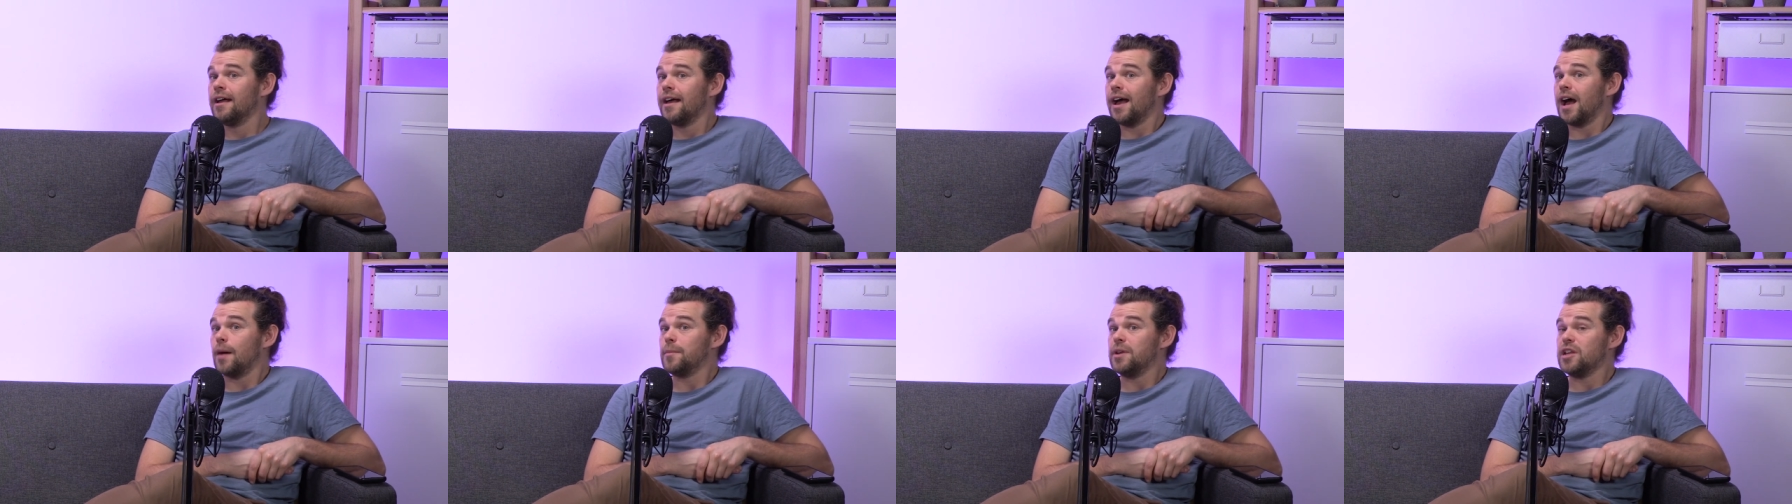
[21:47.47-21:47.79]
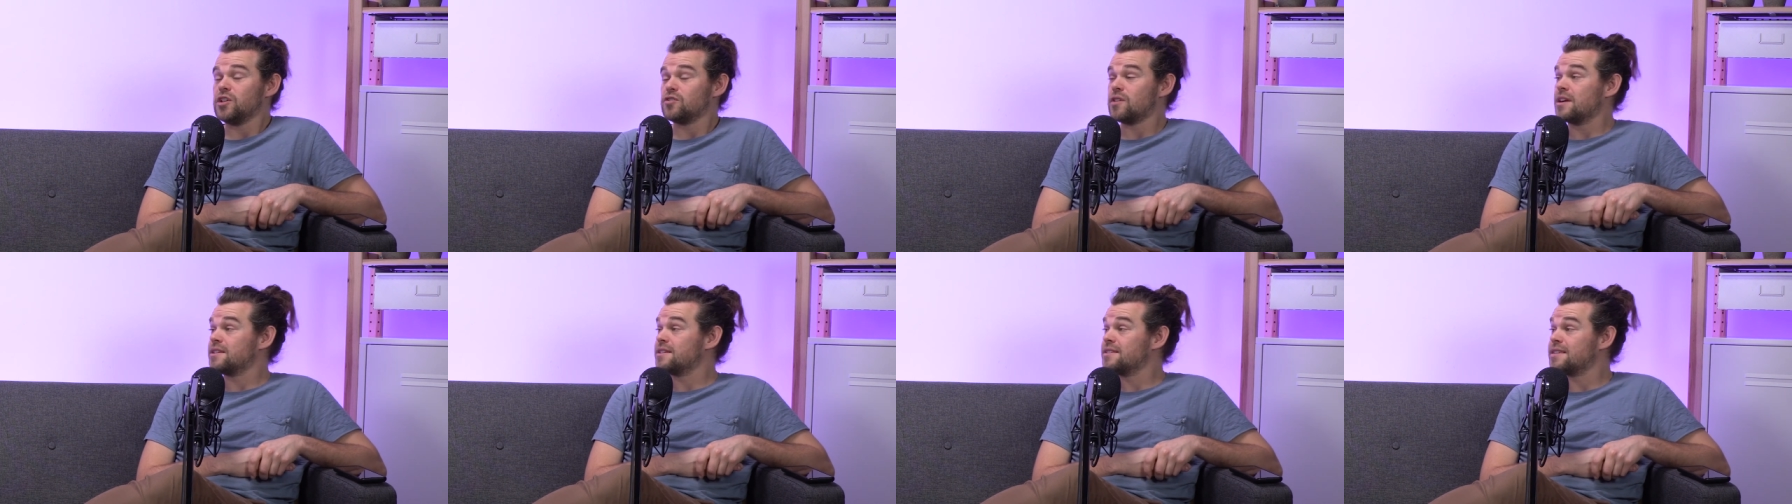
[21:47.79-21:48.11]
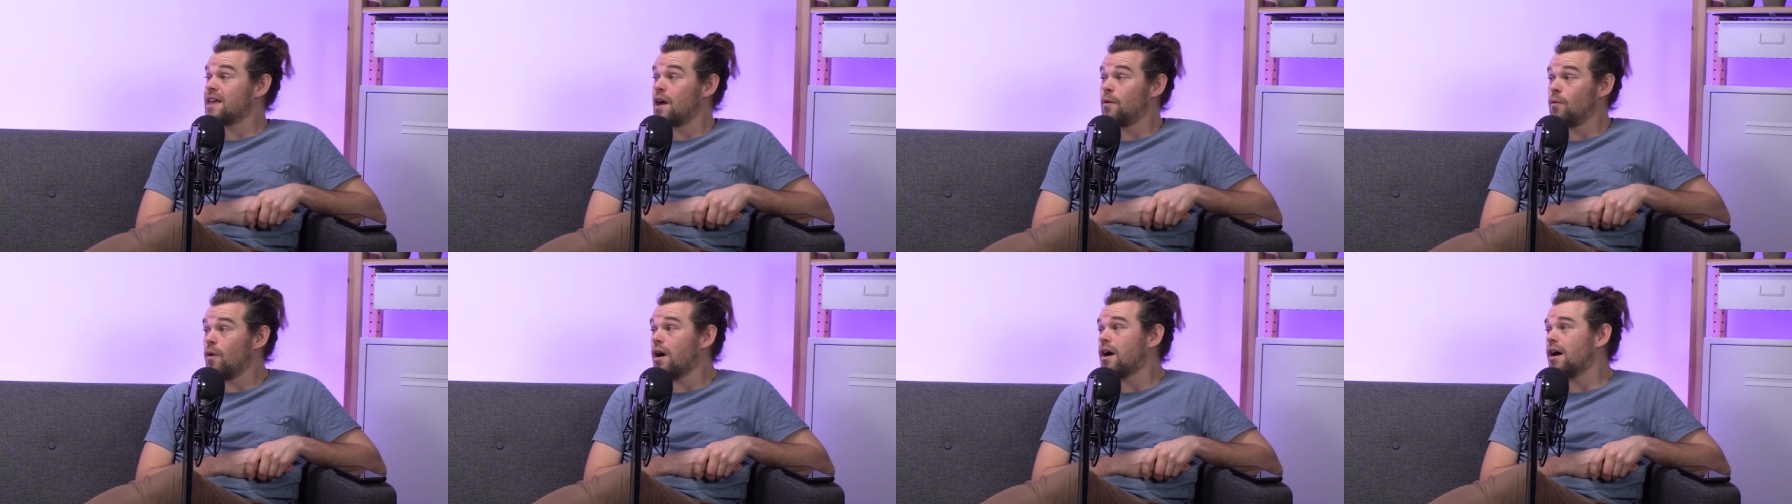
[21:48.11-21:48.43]
how many traitors
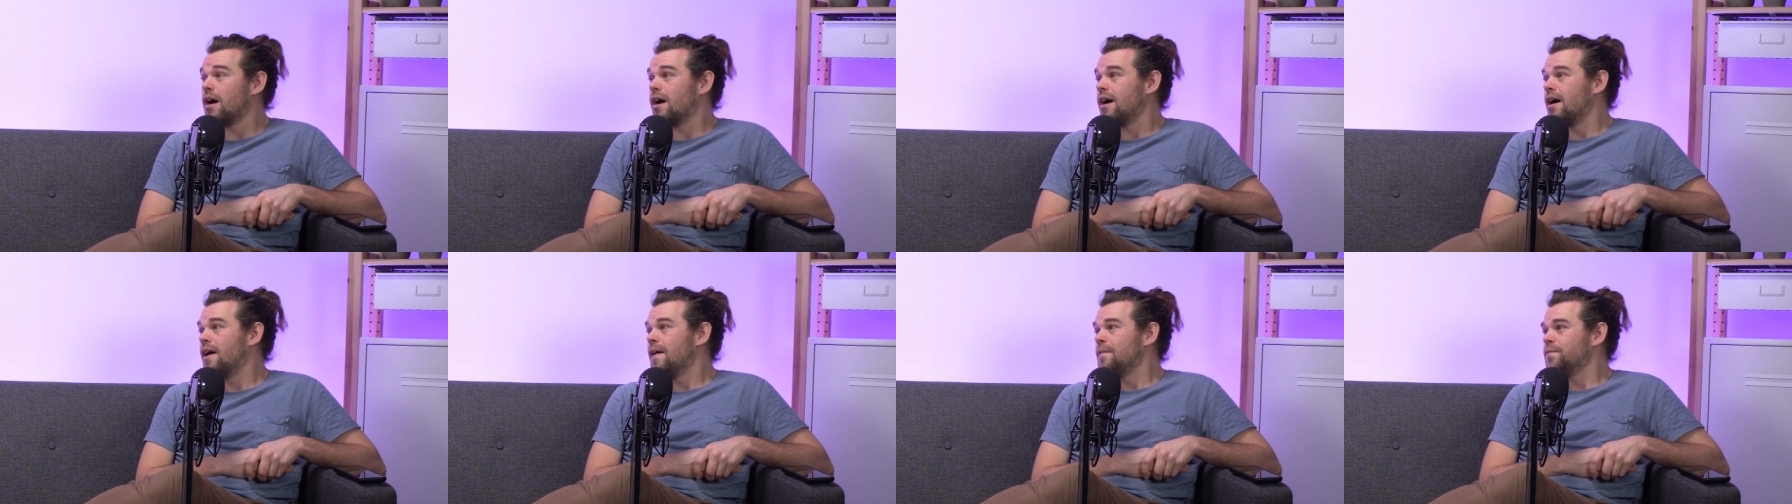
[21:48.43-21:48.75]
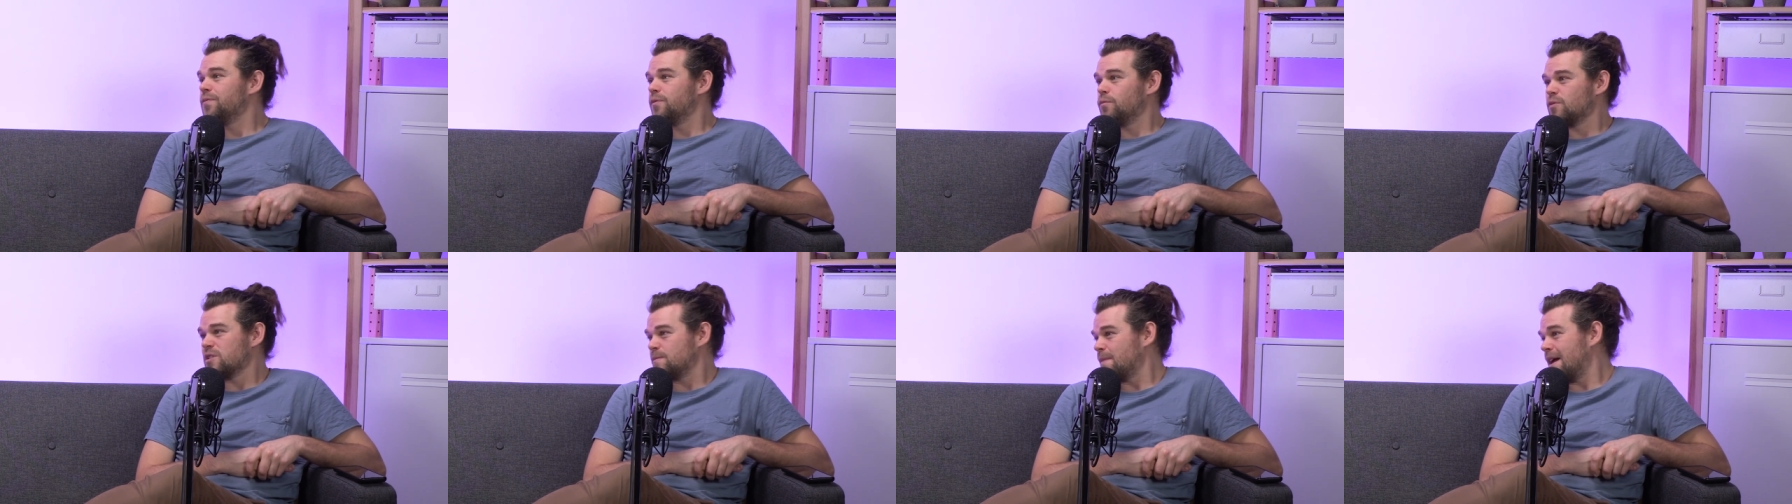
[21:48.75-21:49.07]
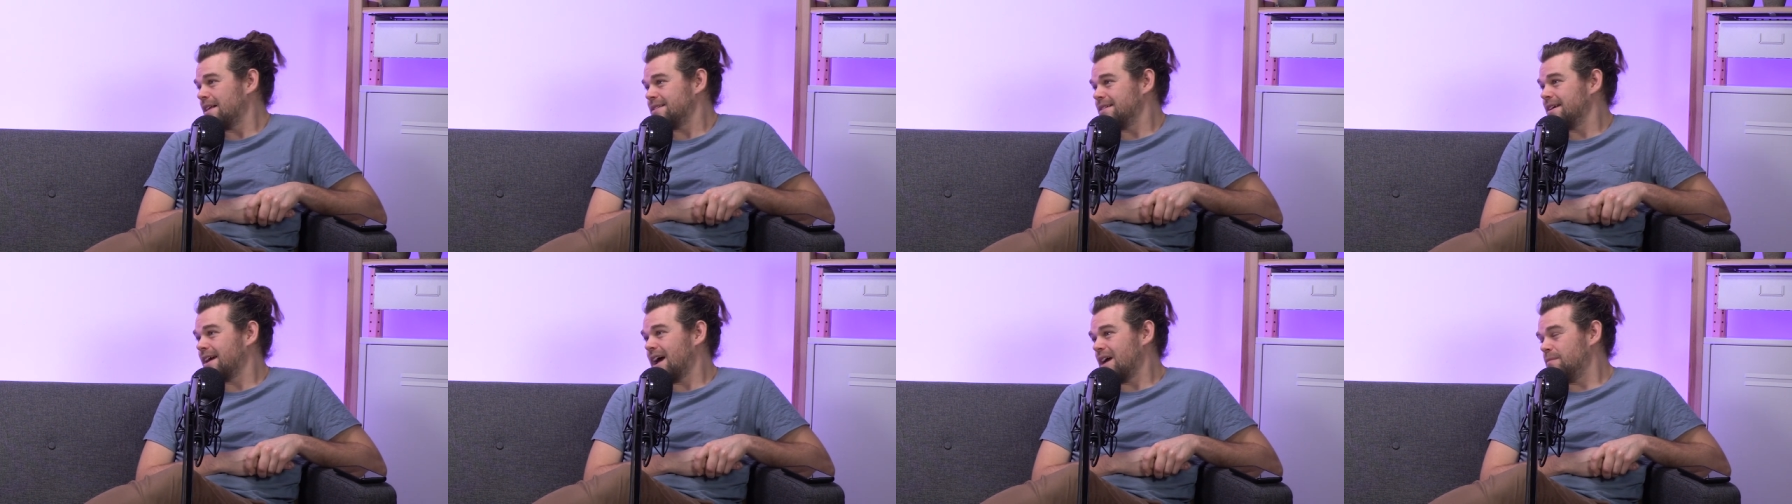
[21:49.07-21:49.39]
there were was
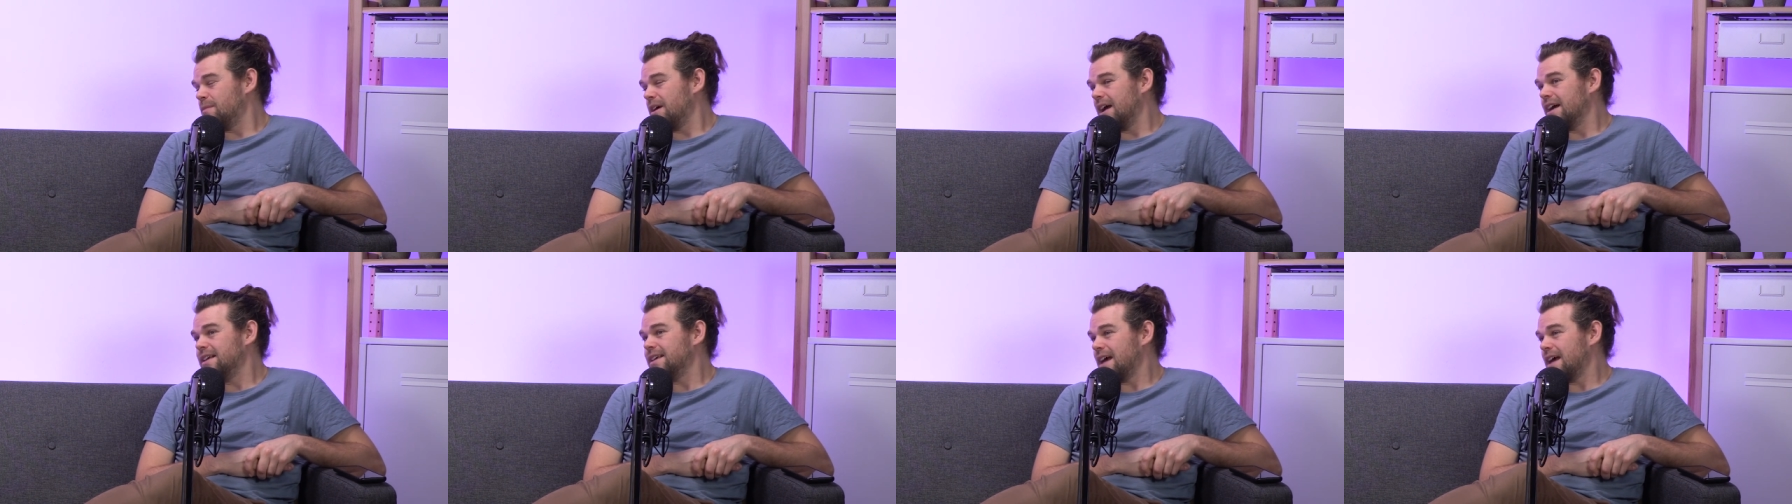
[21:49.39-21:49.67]
metagaming.